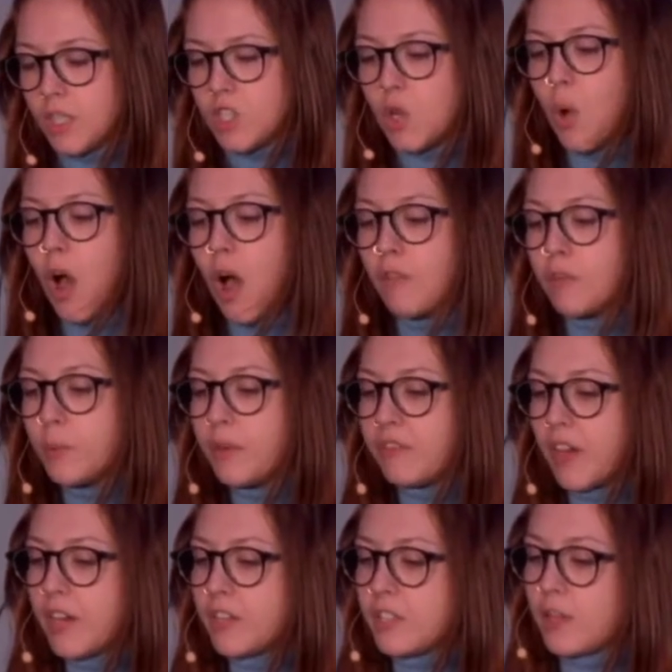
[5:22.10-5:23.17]
So often we
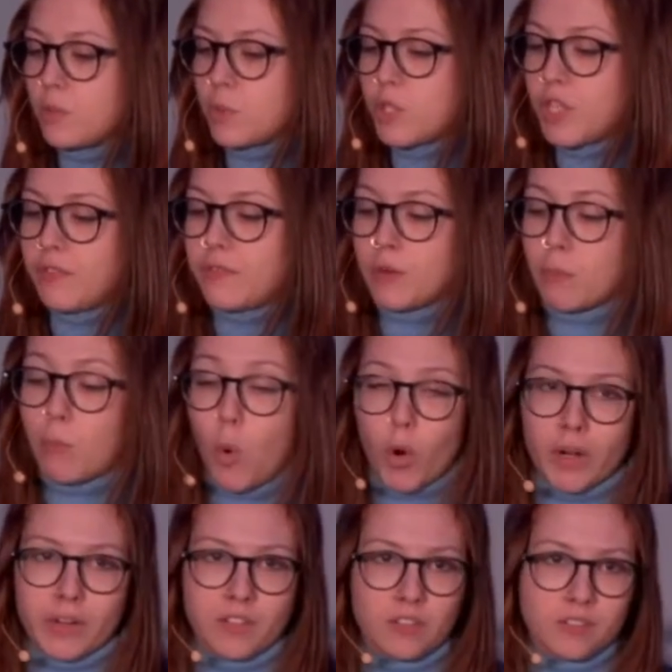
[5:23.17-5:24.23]
find ourselves wishing for
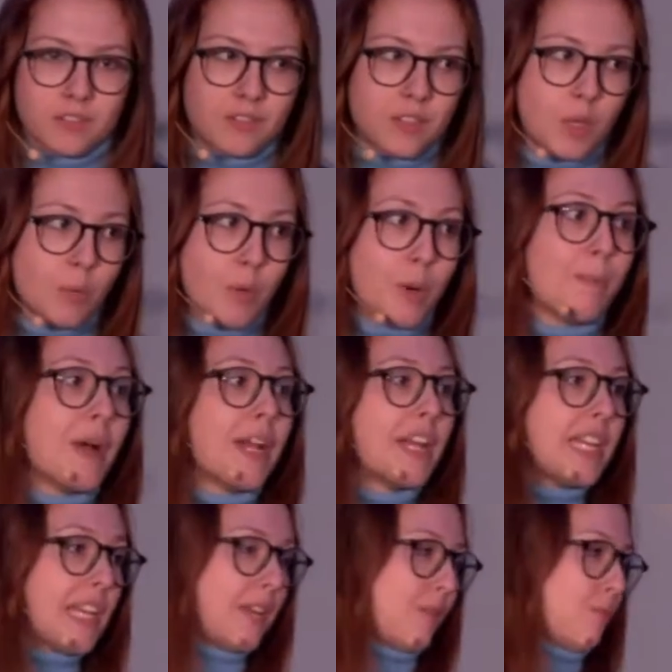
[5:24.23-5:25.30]
more more
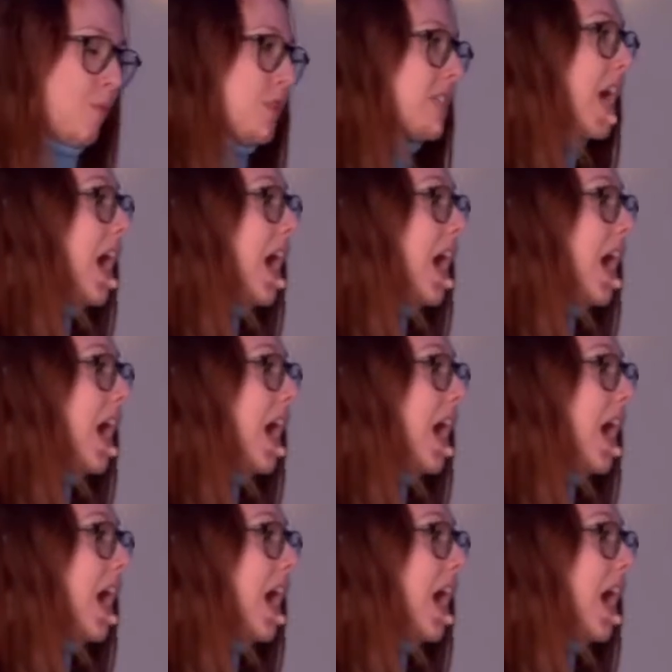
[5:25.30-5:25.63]
money, more